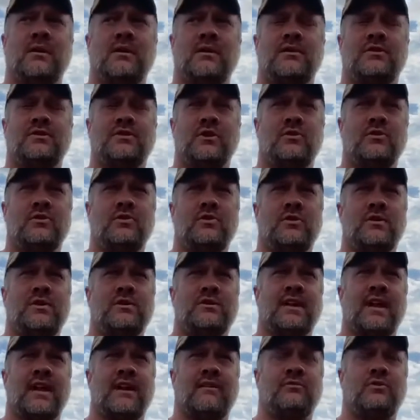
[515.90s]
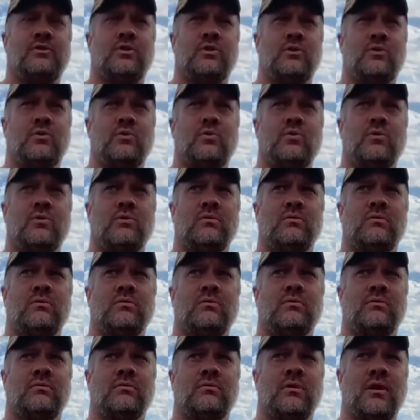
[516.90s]
So you just have to,
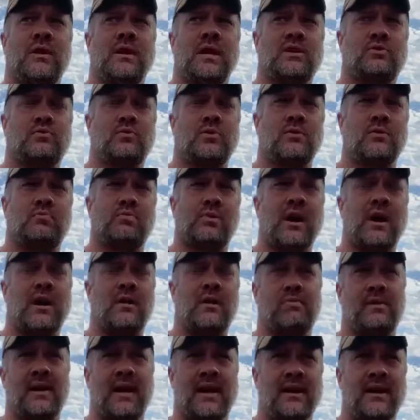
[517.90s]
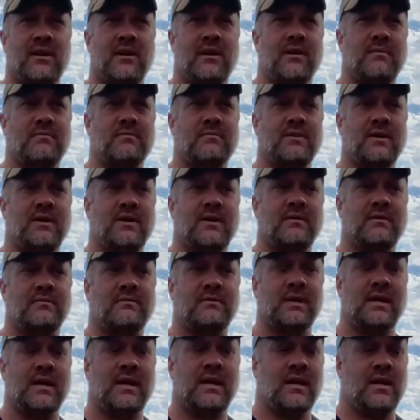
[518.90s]
and that's where the prior planning comes in.
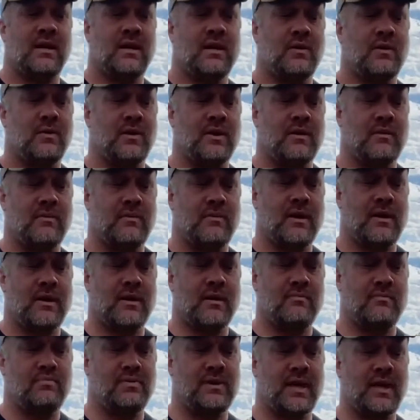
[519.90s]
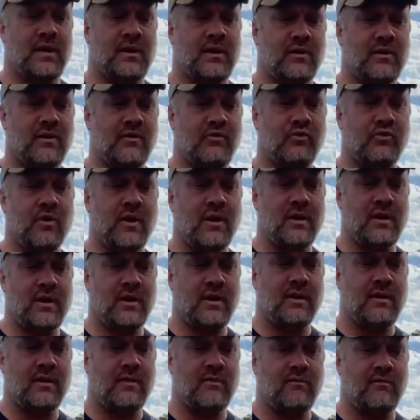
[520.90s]
You want to plan it on the front
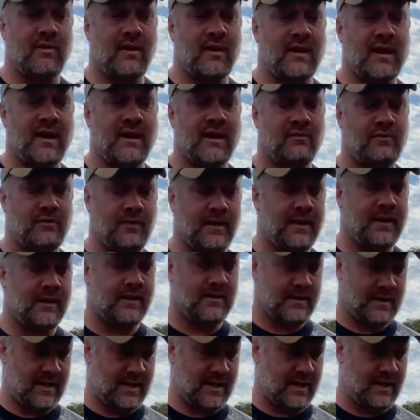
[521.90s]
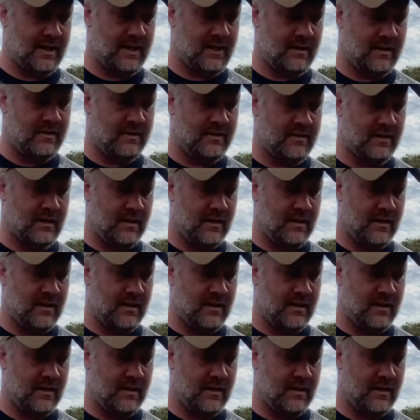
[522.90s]
end very heavily, and